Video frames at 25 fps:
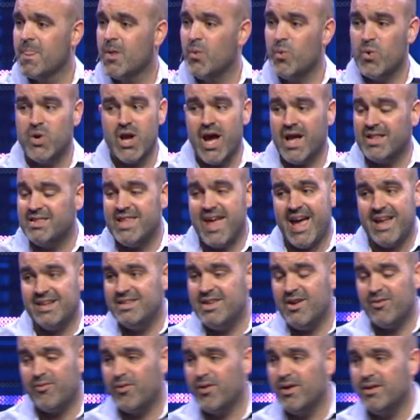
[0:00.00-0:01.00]
We're not that
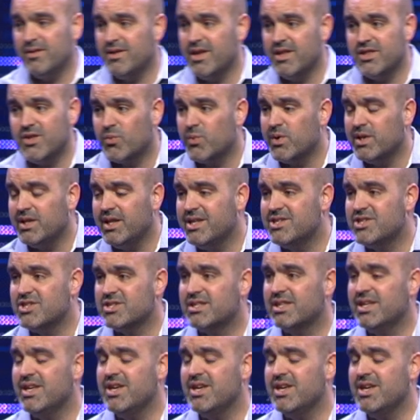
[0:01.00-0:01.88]
different than the religious